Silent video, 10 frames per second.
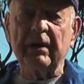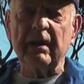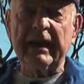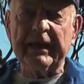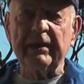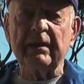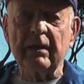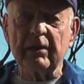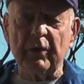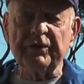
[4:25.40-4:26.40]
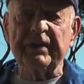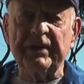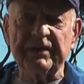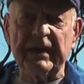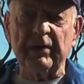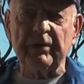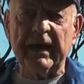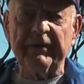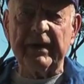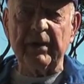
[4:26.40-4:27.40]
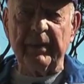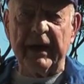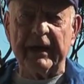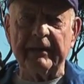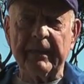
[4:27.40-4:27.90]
to land close to the center of gravity of the body,